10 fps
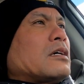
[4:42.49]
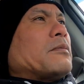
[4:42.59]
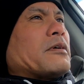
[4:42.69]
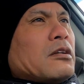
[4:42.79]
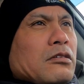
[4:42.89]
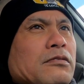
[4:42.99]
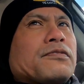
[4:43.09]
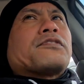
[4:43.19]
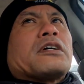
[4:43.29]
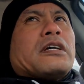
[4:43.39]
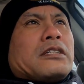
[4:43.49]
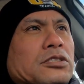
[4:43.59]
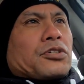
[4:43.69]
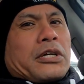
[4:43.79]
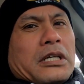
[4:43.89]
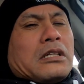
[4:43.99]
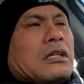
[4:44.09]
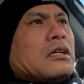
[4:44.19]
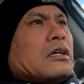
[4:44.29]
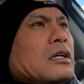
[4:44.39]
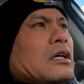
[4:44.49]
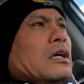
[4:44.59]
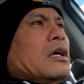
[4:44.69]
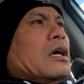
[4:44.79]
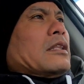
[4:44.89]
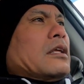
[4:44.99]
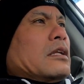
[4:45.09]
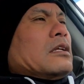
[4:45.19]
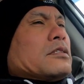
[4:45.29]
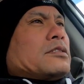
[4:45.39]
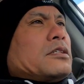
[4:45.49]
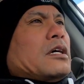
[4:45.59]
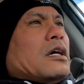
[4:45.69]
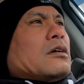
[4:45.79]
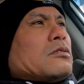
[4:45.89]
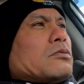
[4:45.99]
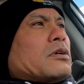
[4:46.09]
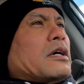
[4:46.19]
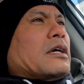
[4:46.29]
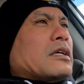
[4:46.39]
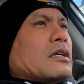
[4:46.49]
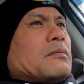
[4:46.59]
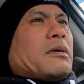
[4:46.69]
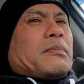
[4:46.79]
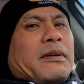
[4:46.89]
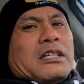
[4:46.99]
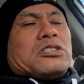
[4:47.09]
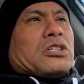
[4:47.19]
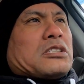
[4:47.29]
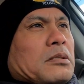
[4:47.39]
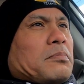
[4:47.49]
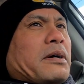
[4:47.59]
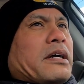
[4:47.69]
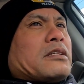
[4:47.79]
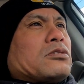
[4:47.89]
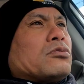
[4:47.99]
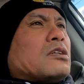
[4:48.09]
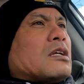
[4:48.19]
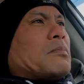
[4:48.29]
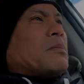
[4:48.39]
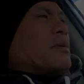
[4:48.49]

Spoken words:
I'm gonna look for a trail, and then I'll see how I can maybe adjust the bike, tune it up a